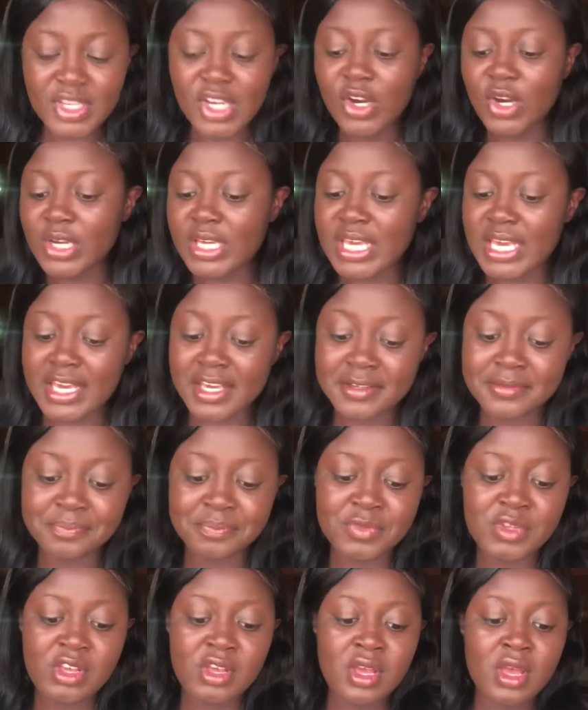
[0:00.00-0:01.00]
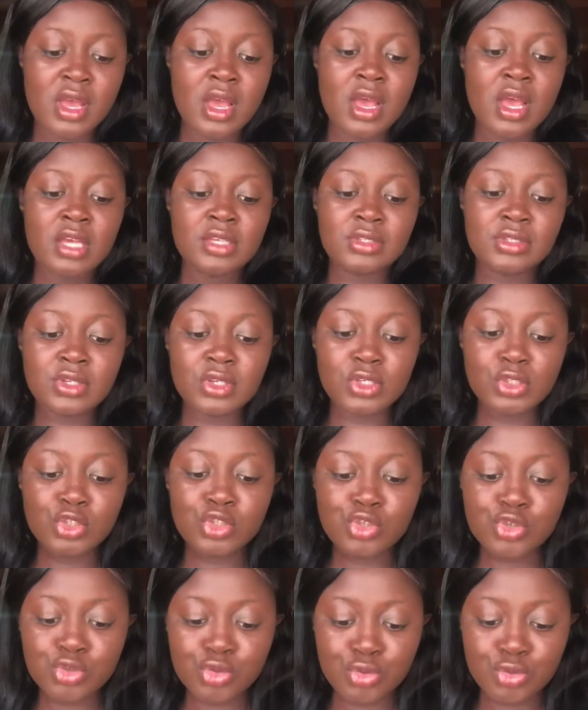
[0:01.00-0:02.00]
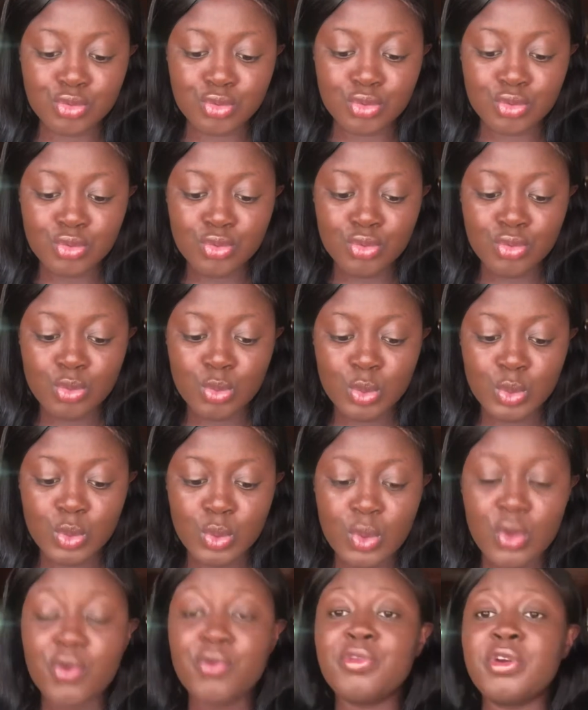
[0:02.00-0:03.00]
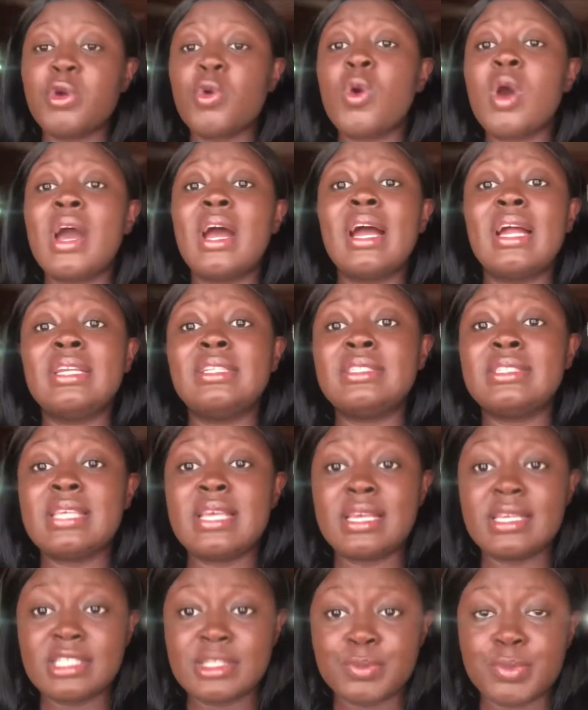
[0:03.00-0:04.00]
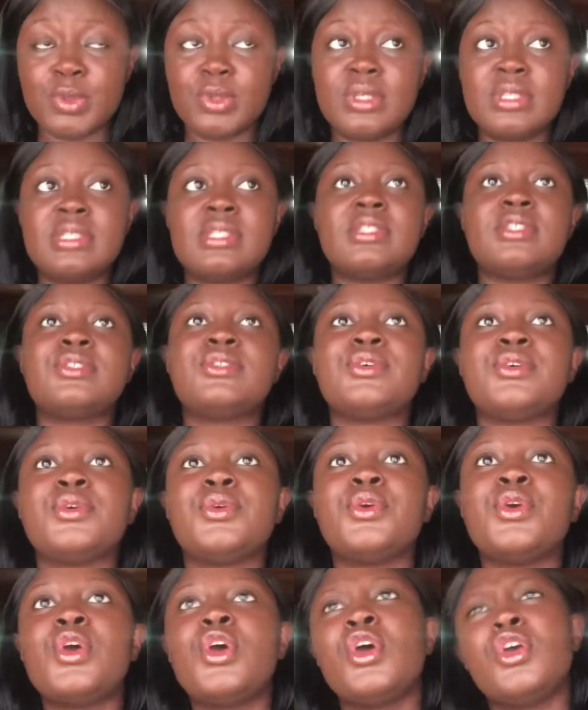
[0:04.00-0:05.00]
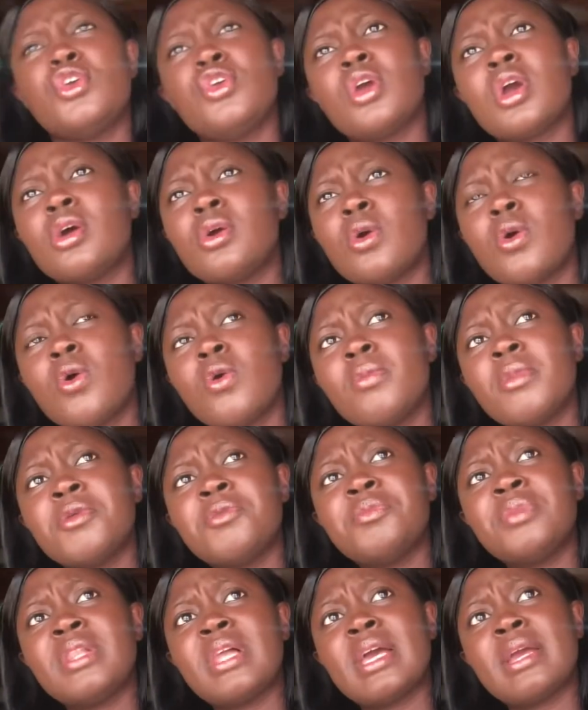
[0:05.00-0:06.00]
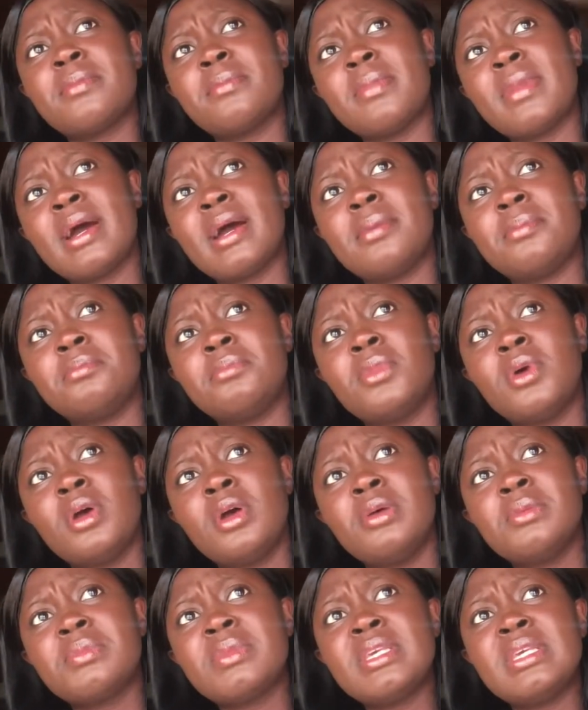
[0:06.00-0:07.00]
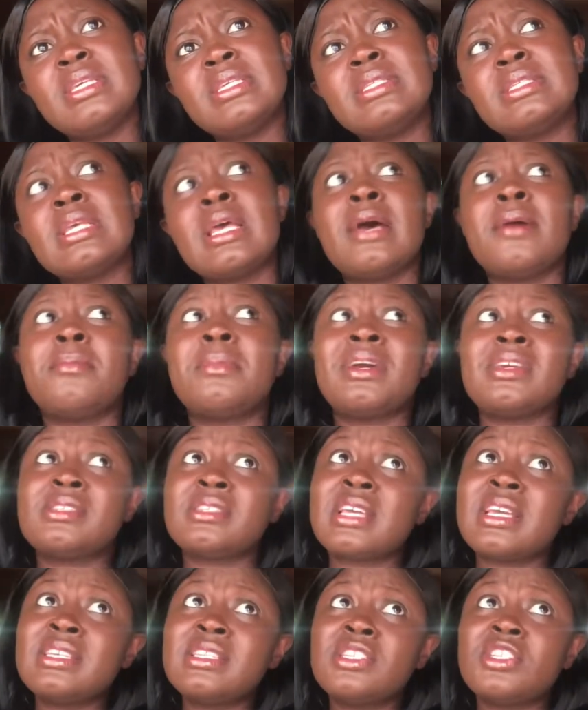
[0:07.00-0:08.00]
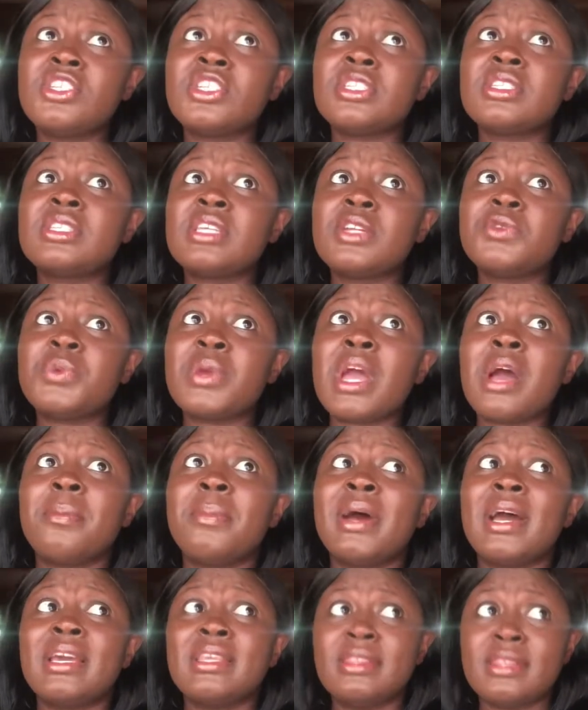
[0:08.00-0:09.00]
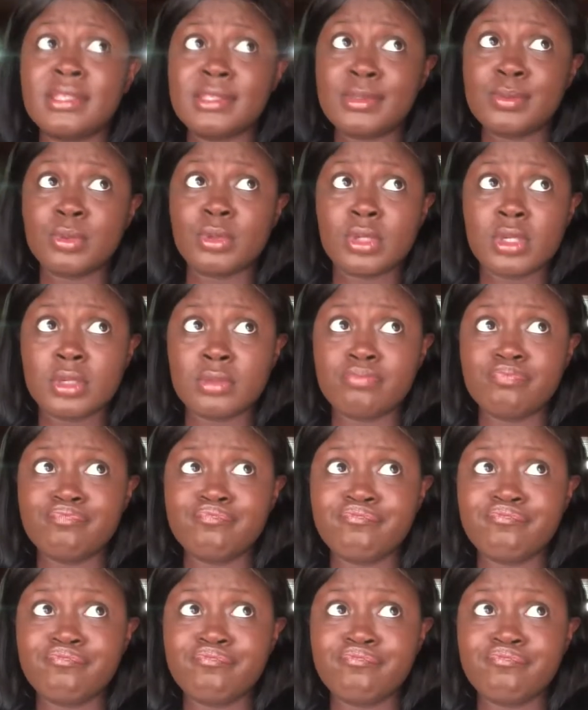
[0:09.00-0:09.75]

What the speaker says: Okay? So 2, required textbooks. So you can come and be like, Mom, please, my science teacher said we are buying this book.